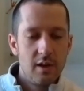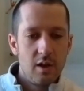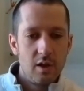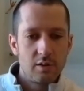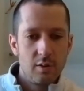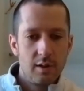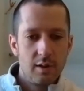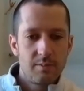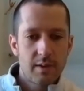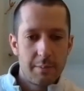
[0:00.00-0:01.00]
also
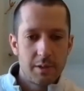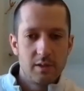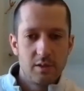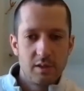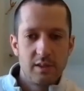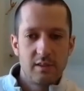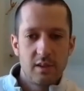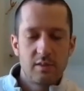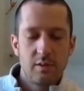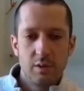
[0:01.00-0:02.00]
chemical engineering is
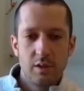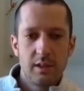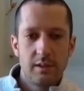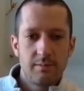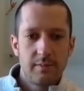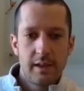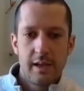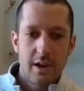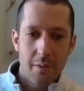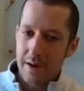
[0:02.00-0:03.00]
also a really,
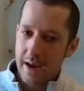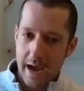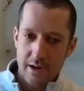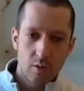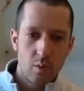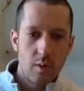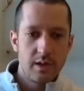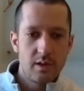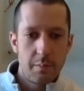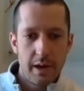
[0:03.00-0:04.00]
natural
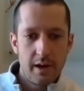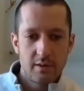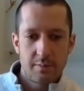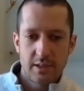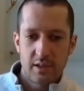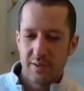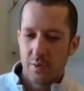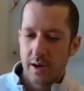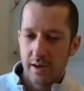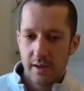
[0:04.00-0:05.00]
one to pair, especially if you
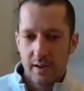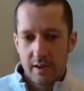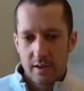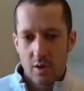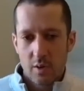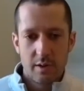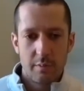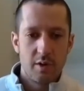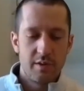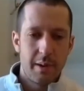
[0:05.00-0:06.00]
want to go into
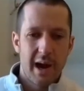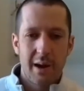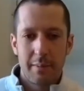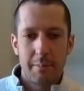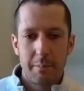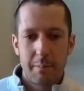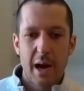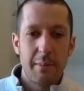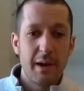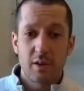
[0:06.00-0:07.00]
more of the
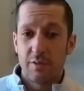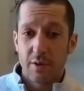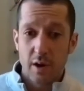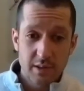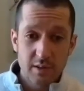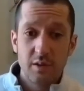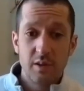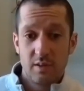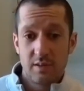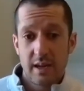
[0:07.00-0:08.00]
biomedical
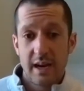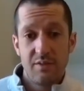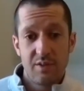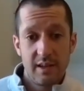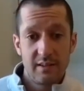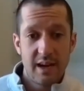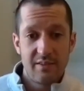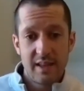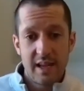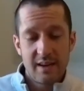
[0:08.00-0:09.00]
pharmaceutical side of things.
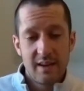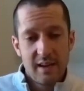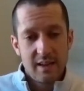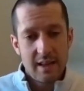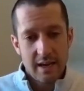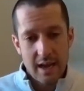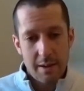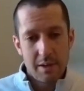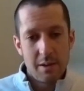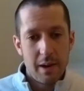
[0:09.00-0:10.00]
Having that
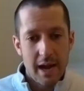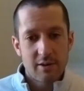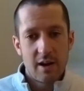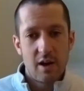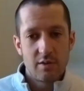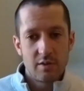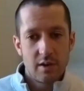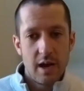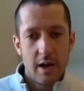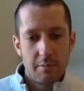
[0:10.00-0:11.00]
chemistry background
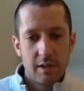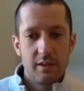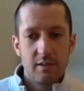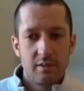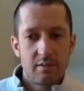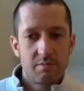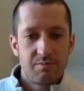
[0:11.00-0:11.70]
is